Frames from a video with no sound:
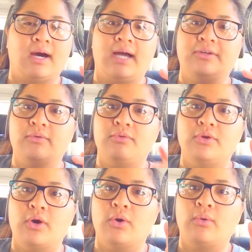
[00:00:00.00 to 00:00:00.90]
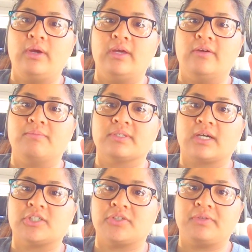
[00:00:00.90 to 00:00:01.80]
I don't know if
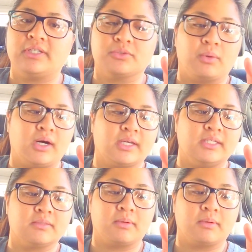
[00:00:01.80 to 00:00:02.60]
Massage Envy does walk-ins,